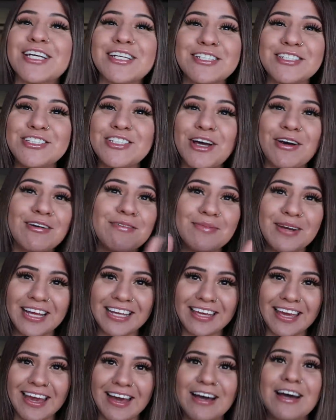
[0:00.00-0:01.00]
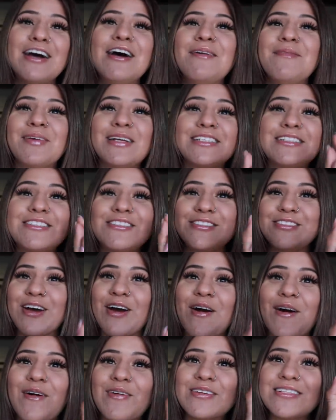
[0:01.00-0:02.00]
I could show it, but I can't. But it's
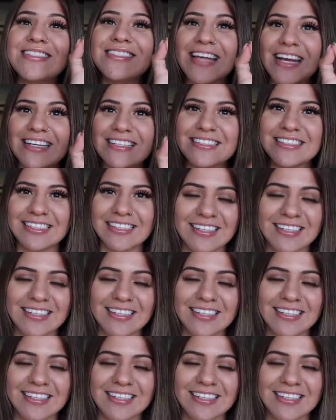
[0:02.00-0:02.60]
so sexy.